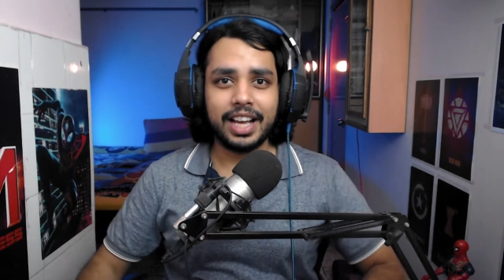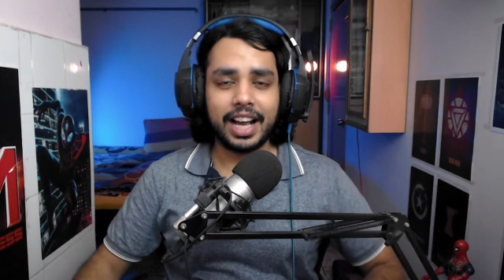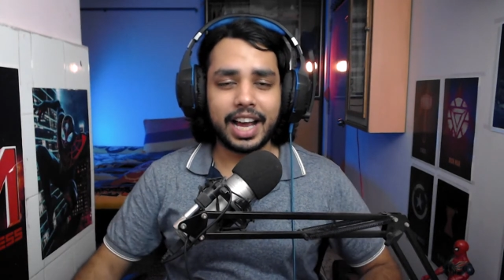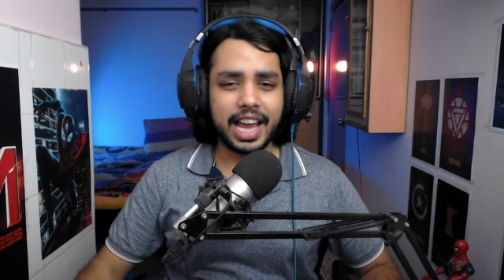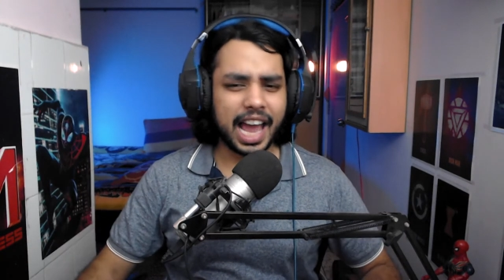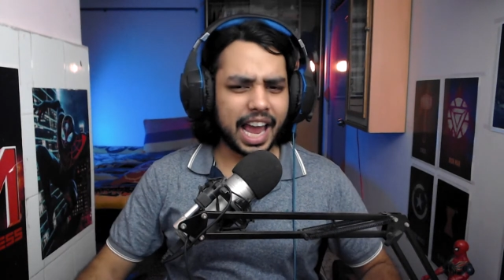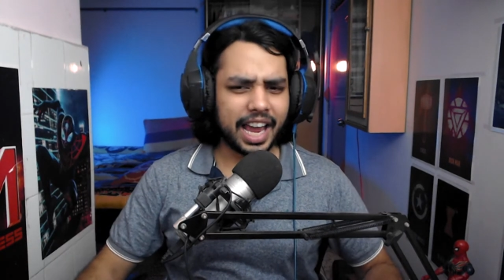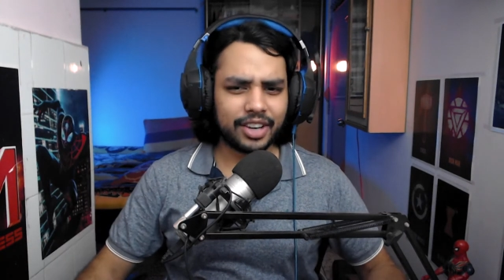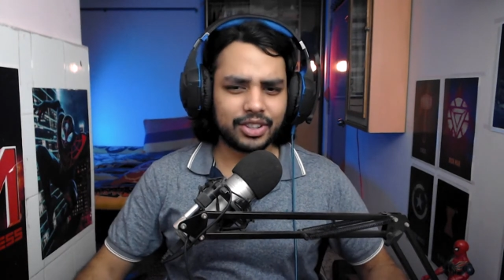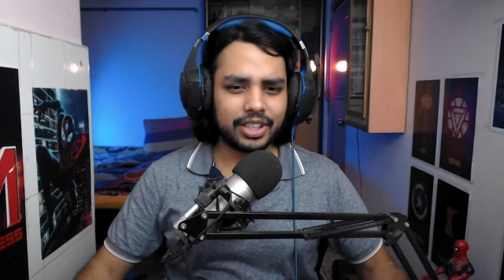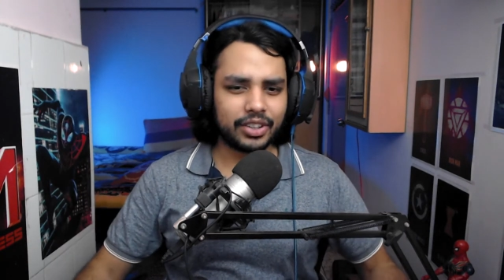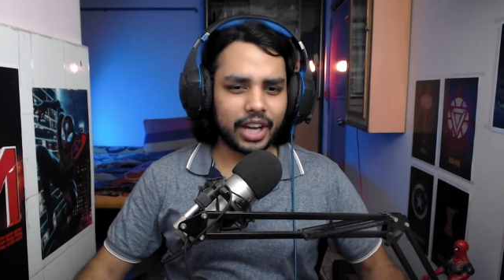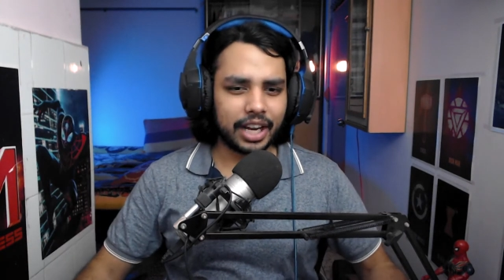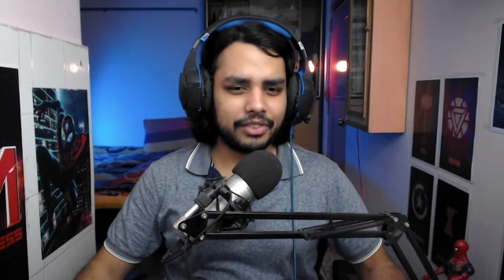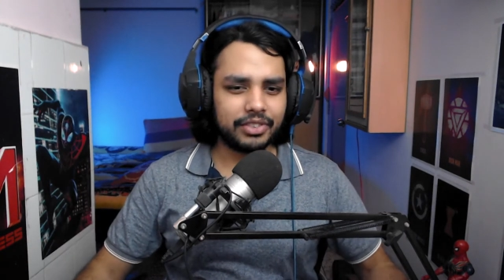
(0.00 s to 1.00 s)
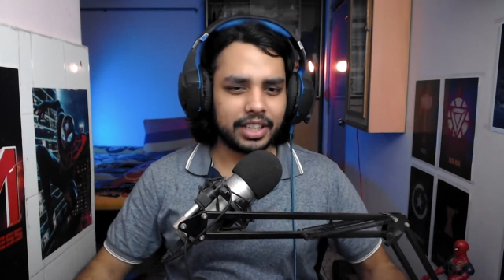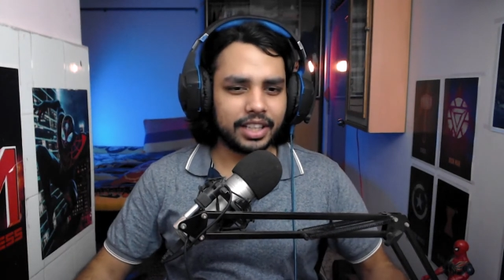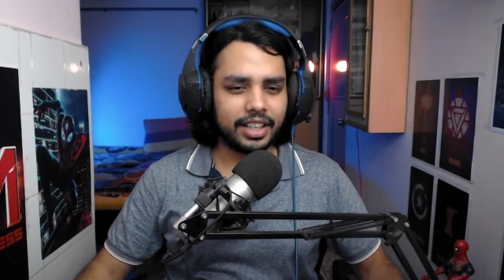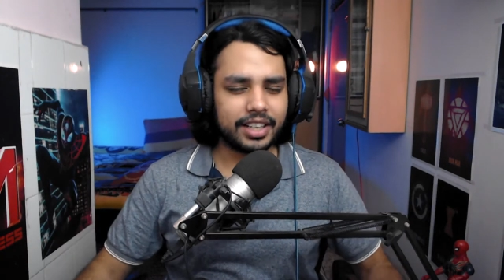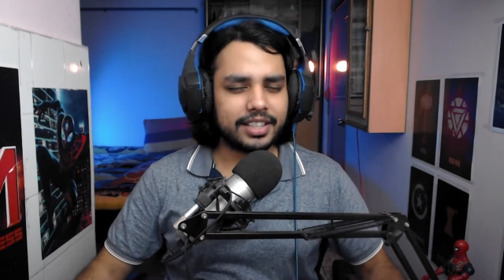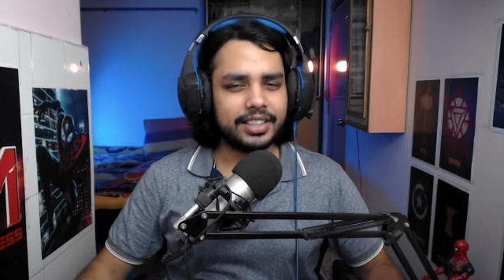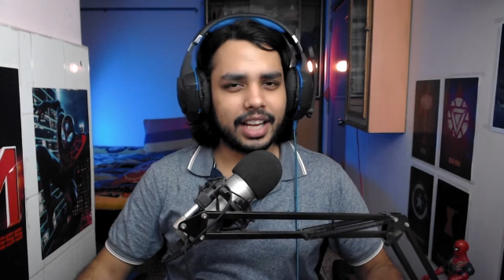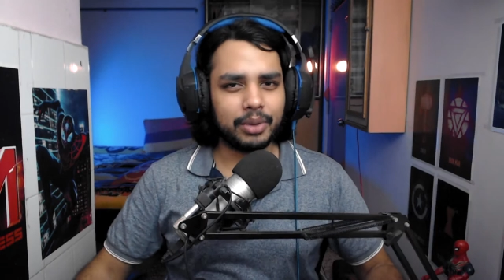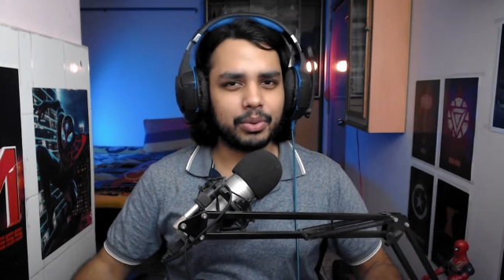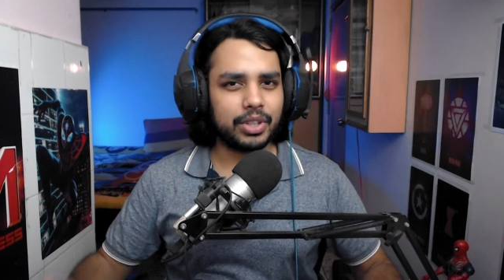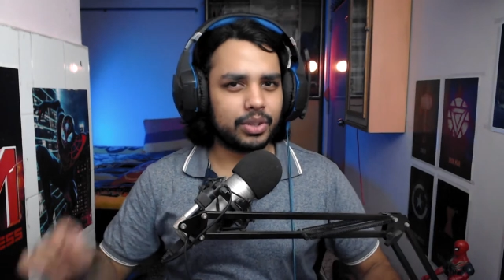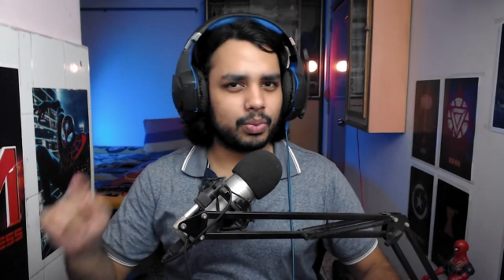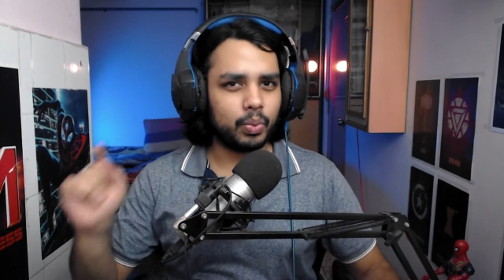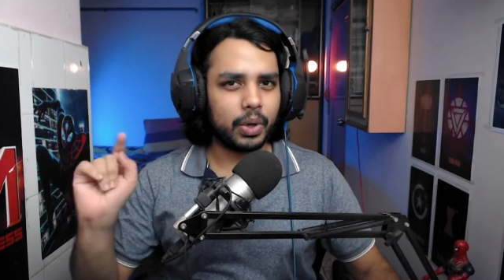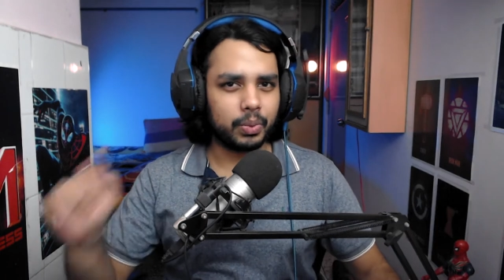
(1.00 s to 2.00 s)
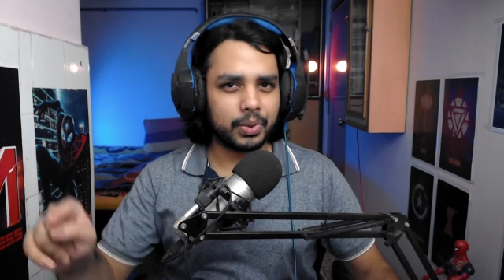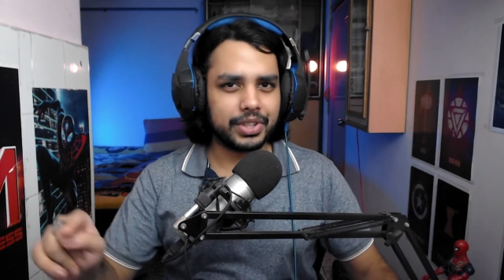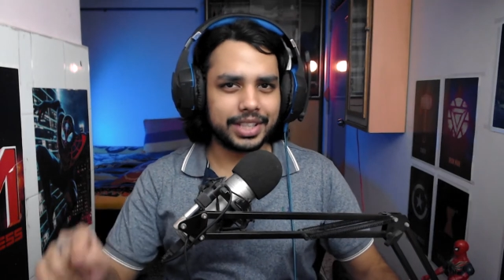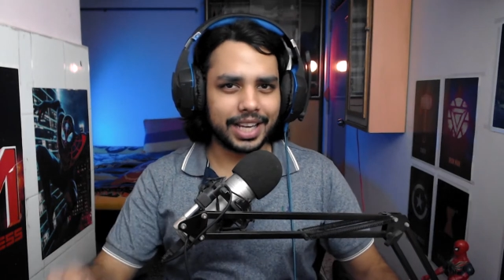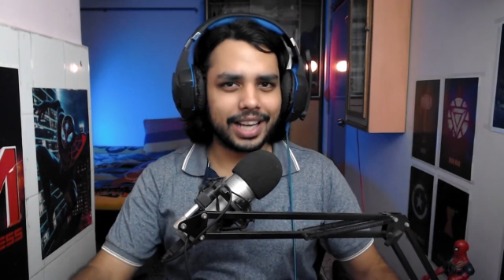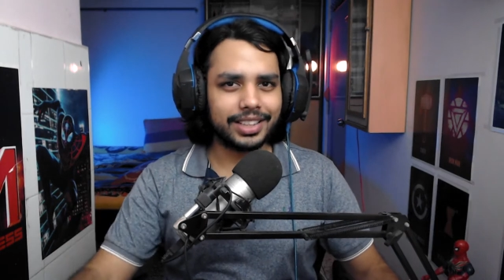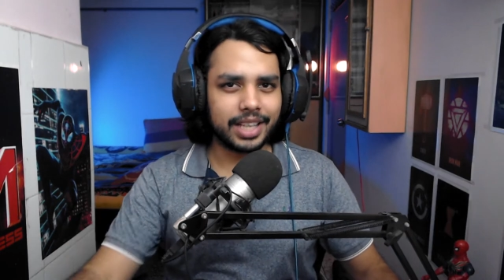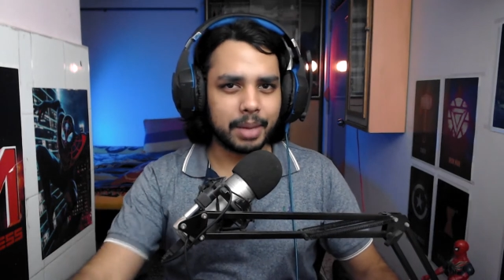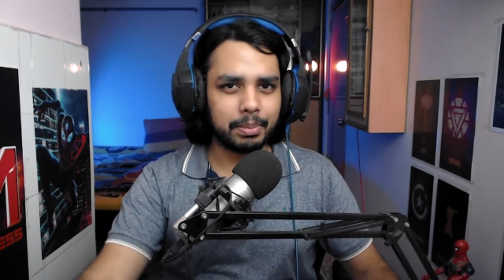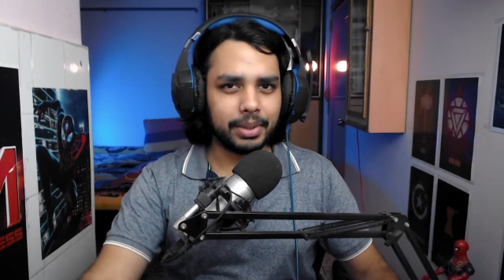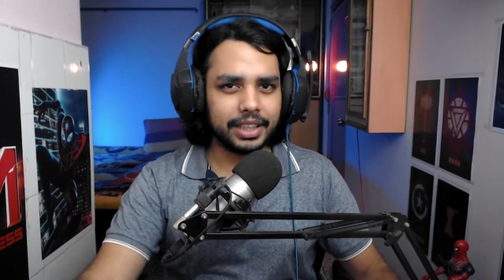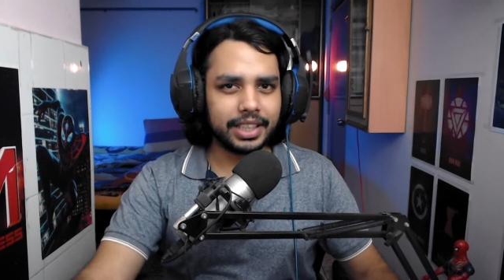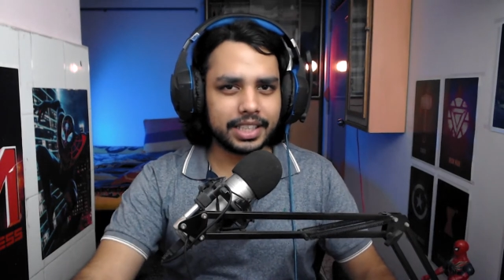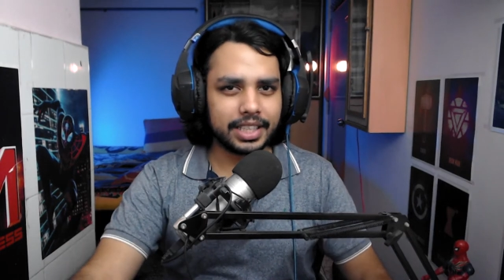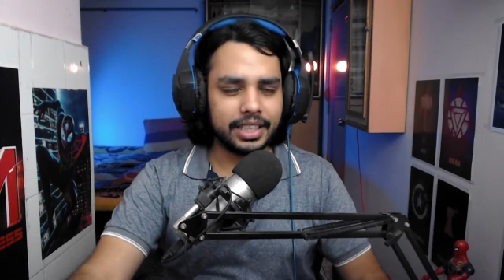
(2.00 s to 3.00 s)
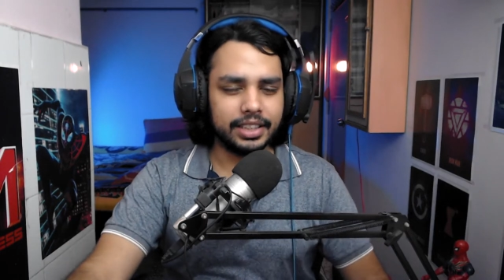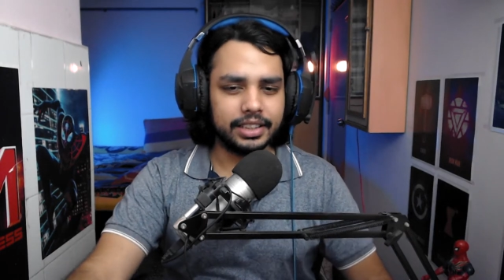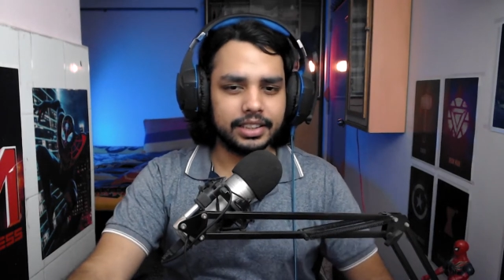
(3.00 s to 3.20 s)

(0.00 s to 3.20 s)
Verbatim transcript: I, I actually kind of didn't understand what, what was the other ability.